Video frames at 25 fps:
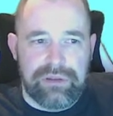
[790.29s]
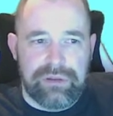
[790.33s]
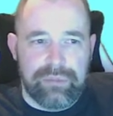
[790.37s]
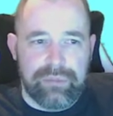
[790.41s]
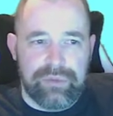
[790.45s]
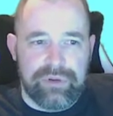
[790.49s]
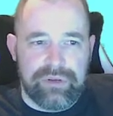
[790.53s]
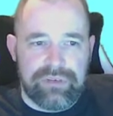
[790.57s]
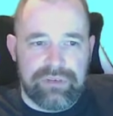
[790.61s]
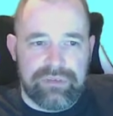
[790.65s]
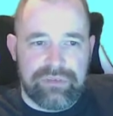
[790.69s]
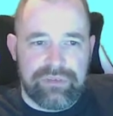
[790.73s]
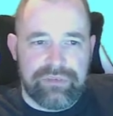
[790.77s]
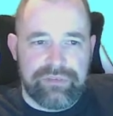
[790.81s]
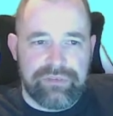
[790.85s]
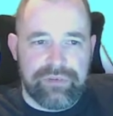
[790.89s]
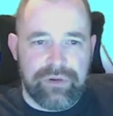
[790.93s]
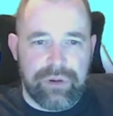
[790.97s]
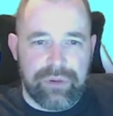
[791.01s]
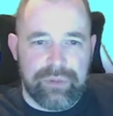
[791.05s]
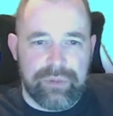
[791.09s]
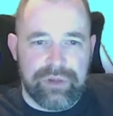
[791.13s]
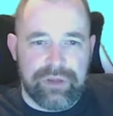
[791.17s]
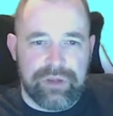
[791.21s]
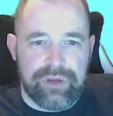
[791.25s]
Which of the
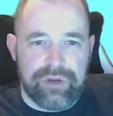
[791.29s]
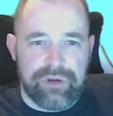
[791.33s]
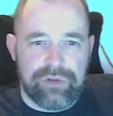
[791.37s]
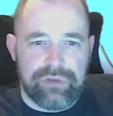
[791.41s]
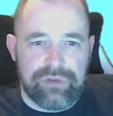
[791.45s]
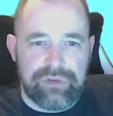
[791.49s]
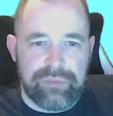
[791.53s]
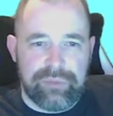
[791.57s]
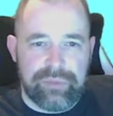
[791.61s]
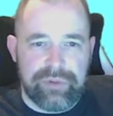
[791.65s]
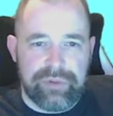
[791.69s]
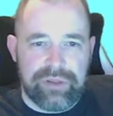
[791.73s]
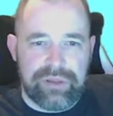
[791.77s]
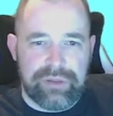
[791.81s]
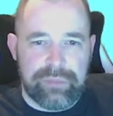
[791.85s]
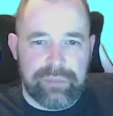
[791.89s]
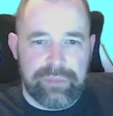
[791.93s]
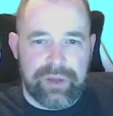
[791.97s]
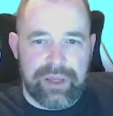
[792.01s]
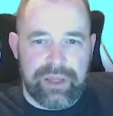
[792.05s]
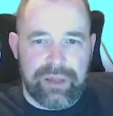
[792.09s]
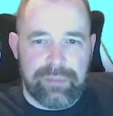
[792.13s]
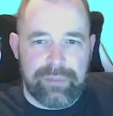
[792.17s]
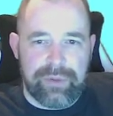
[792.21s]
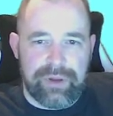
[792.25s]
following could be the
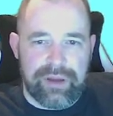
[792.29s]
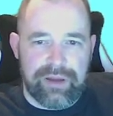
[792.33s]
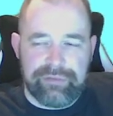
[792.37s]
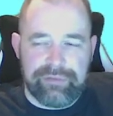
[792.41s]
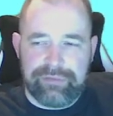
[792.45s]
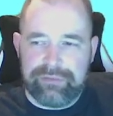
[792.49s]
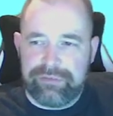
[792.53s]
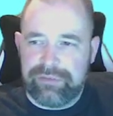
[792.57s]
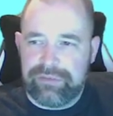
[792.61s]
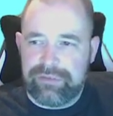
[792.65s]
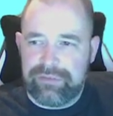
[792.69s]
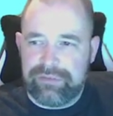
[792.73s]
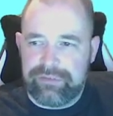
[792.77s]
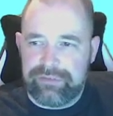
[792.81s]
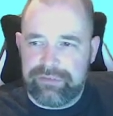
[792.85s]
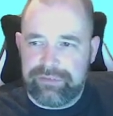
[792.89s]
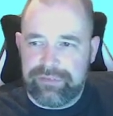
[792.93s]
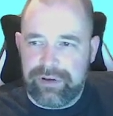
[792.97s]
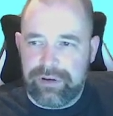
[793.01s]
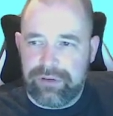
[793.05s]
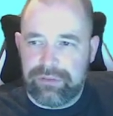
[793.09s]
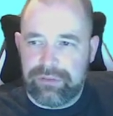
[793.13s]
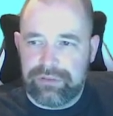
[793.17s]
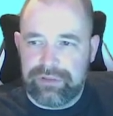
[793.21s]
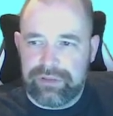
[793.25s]
paper after it's
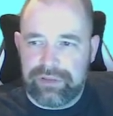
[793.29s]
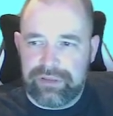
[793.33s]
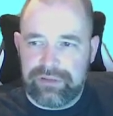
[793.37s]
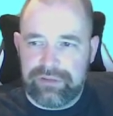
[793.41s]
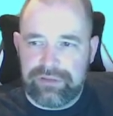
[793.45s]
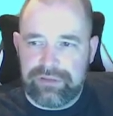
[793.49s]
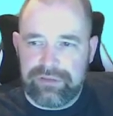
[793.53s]
unfolded?